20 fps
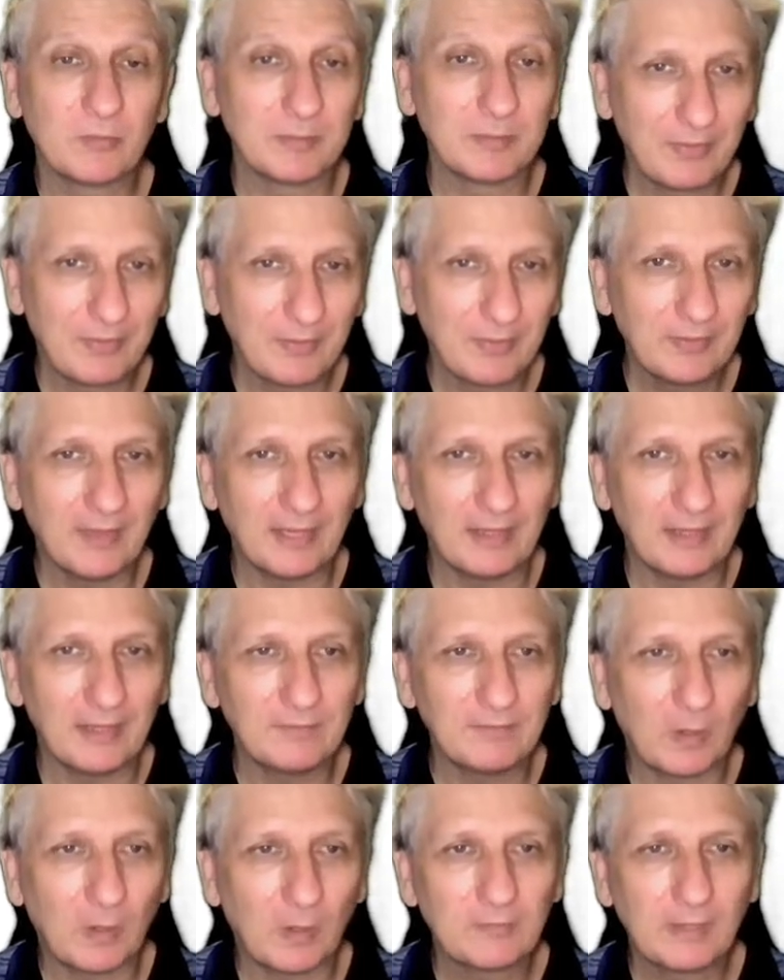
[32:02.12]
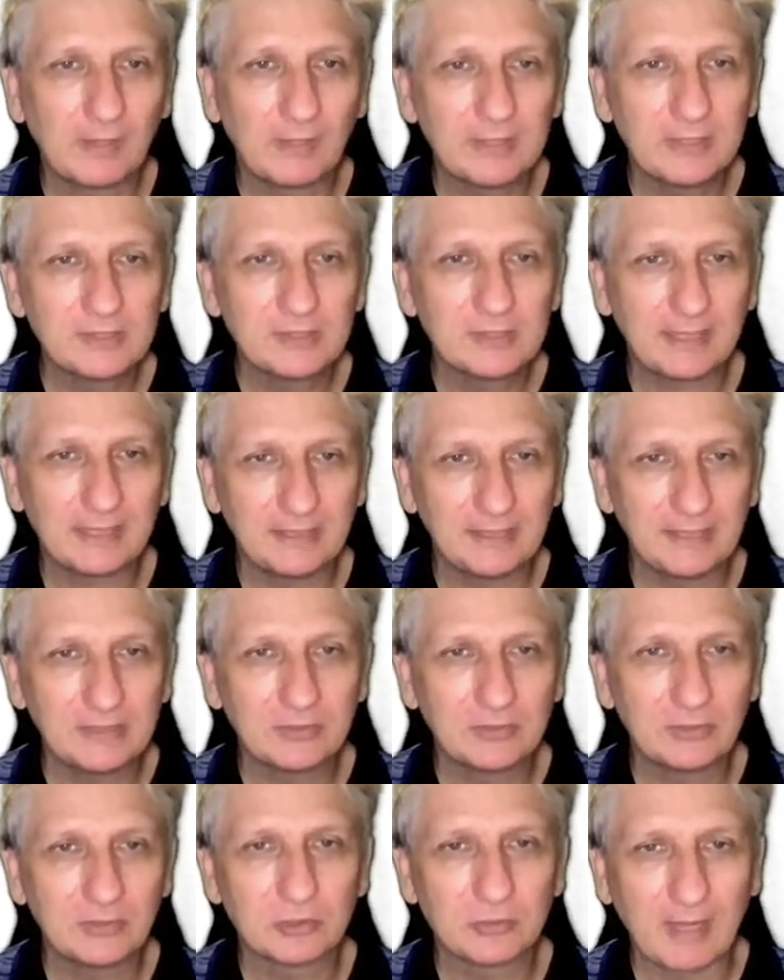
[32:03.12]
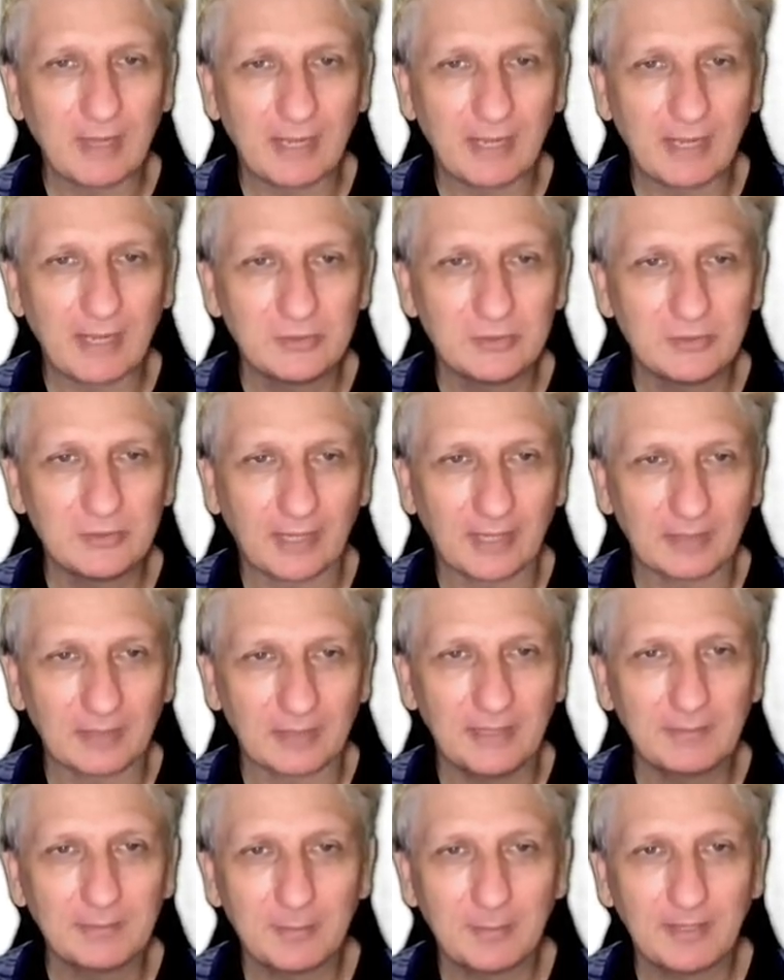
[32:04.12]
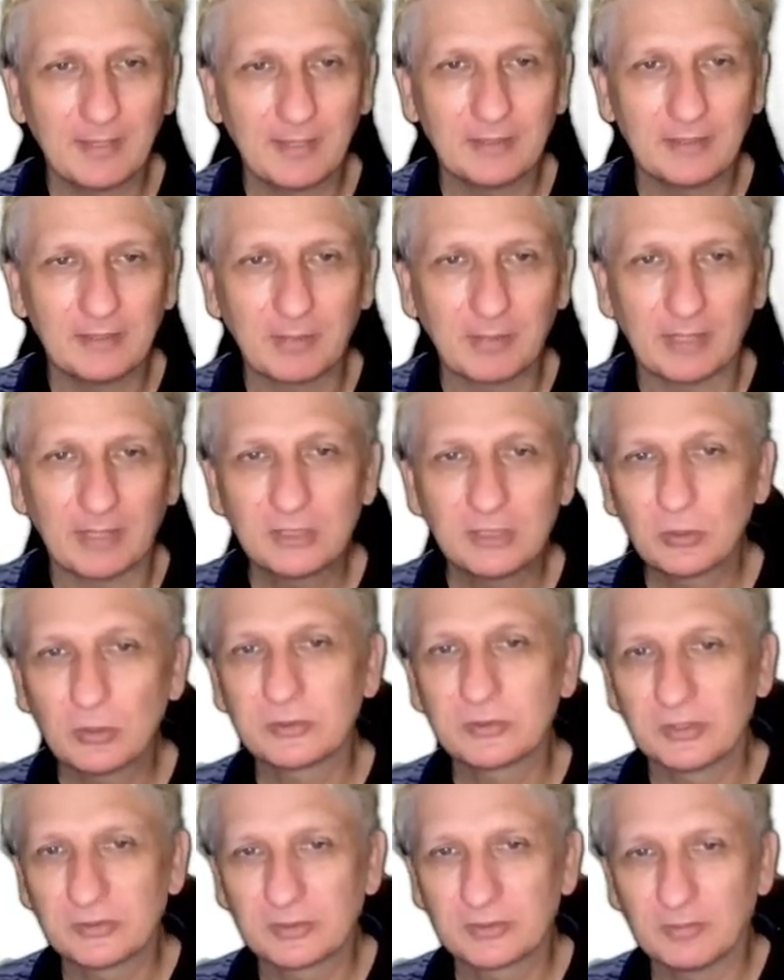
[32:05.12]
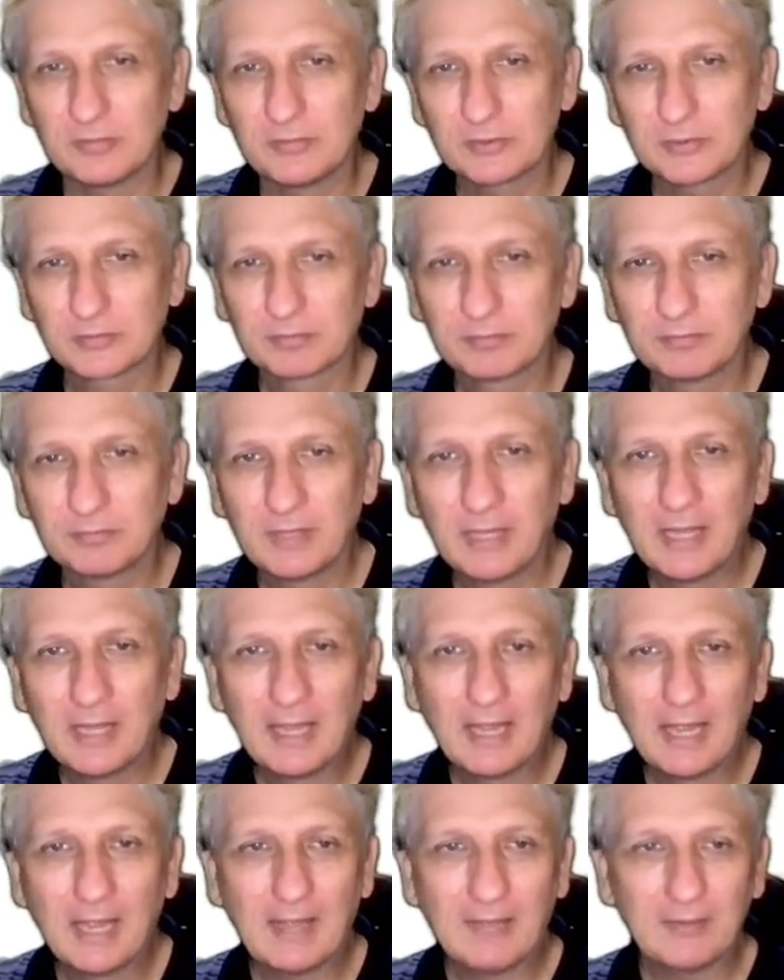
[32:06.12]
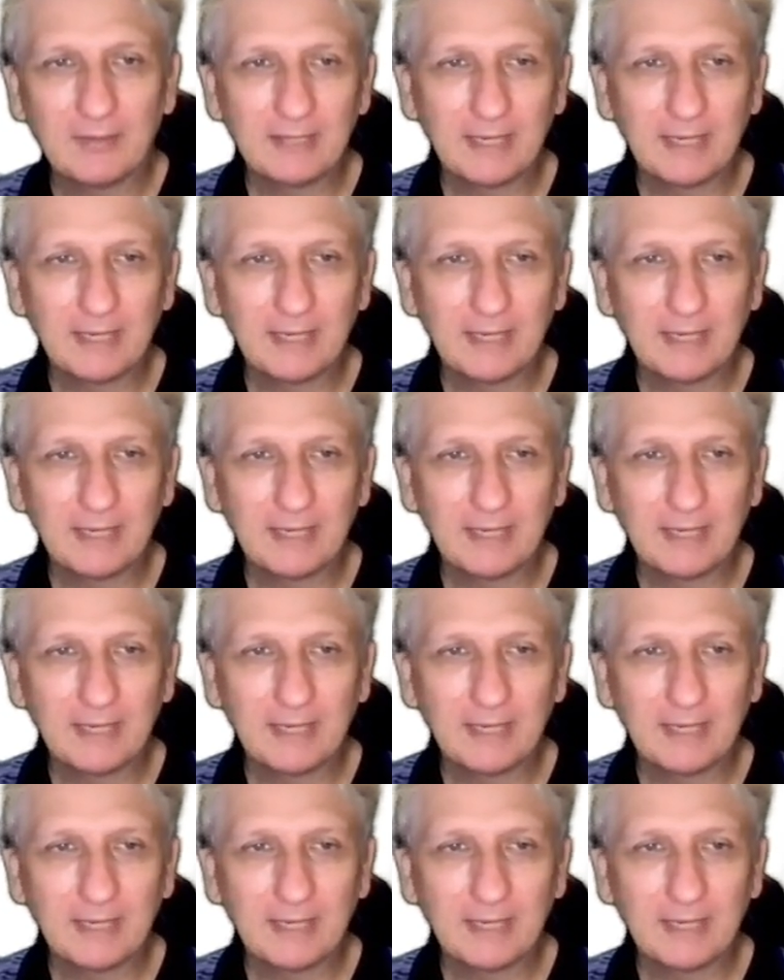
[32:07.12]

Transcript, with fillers: or problem solving method that involves various techniques and strategies that can be implemented by digital systems